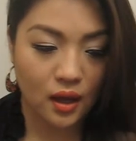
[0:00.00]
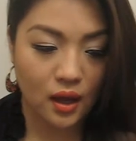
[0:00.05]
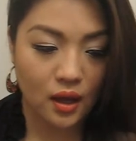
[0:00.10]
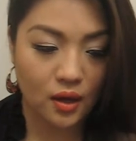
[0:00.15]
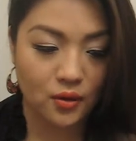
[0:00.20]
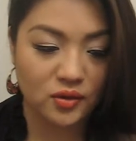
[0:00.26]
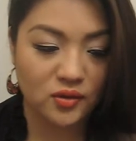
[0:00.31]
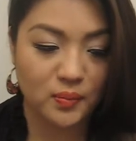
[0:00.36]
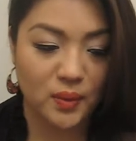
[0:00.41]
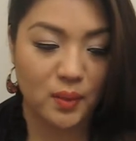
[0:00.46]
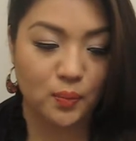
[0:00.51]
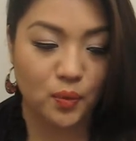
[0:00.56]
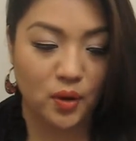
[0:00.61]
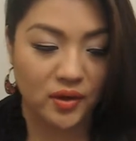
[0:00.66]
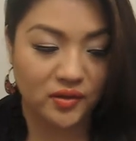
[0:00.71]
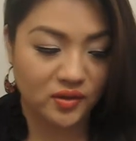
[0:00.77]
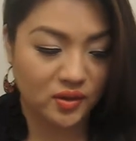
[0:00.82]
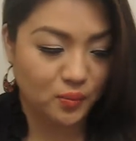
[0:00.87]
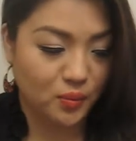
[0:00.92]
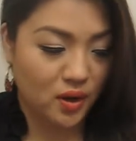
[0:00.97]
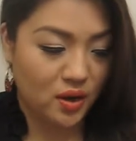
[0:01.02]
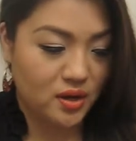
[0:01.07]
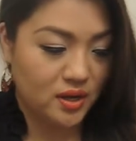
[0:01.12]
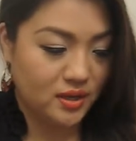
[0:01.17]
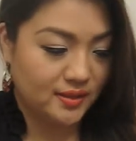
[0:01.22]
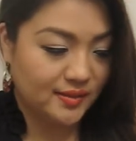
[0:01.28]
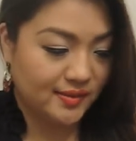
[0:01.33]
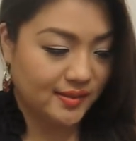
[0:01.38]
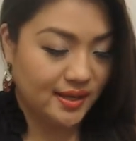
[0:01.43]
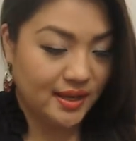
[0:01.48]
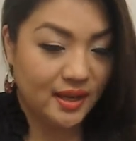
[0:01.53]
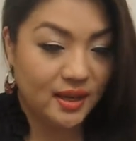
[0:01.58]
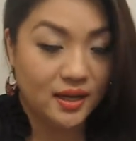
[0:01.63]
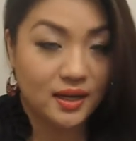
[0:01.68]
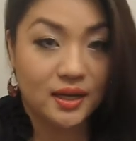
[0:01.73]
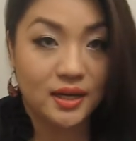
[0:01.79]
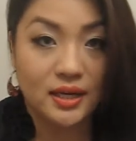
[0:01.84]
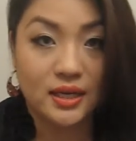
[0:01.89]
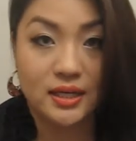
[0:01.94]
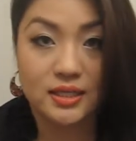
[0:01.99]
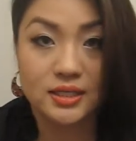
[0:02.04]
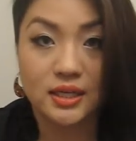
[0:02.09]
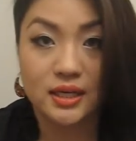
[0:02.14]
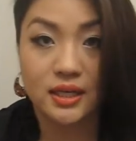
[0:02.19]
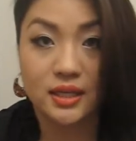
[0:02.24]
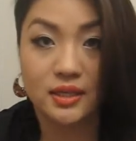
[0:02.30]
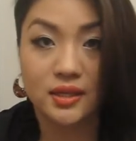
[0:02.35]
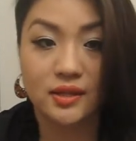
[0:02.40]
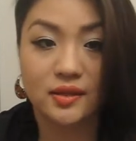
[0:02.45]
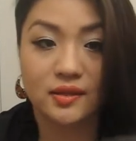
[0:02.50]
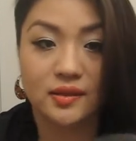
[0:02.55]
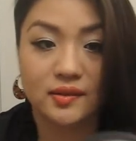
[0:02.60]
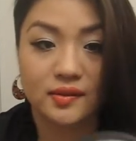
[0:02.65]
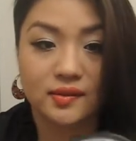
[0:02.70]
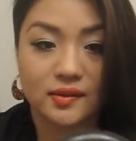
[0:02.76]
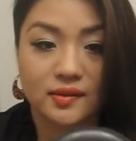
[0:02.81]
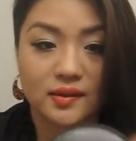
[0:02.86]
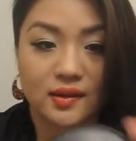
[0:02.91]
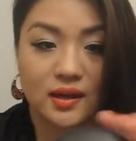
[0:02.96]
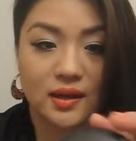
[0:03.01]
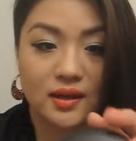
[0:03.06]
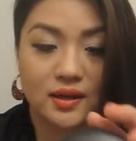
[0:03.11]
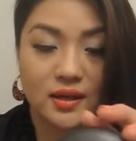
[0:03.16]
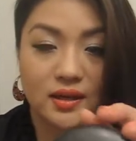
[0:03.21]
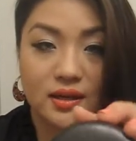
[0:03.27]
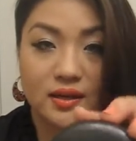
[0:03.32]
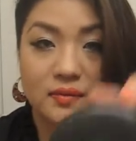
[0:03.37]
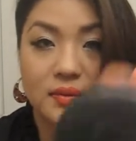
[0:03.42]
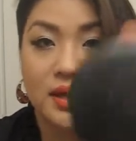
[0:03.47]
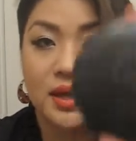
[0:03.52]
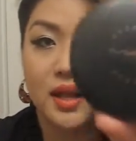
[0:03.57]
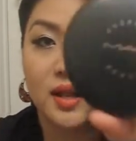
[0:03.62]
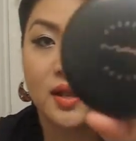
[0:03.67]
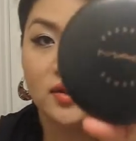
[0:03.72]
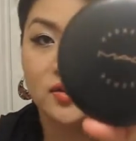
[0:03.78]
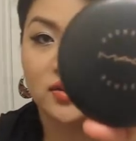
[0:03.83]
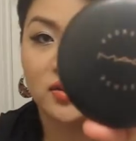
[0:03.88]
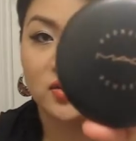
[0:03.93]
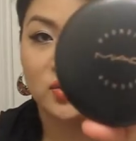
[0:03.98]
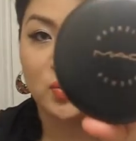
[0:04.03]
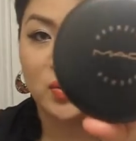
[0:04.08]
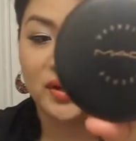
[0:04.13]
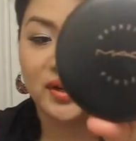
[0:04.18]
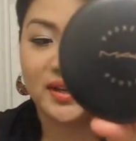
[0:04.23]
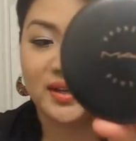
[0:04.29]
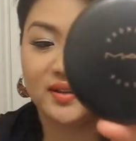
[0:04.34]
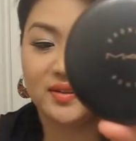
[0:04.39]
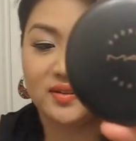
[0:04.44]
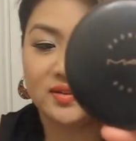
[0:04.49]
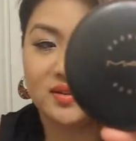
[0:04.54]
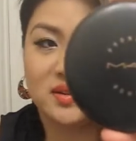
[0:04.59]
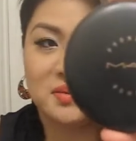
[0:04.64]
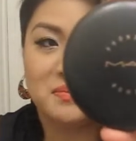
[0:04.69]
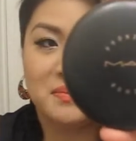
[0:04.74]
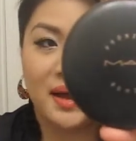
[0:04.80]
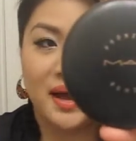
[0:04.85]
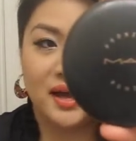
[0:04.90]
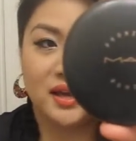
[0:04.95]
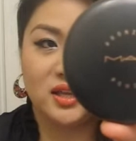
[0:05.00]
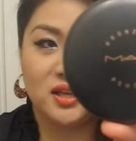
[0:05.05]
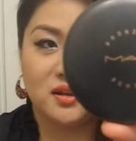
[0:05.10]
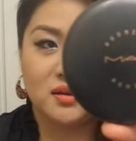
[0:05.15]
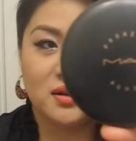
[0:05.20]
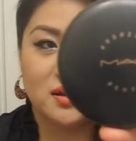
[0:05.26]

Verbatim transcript: oh, it's my bronzing products. And this uh, this one is the MAC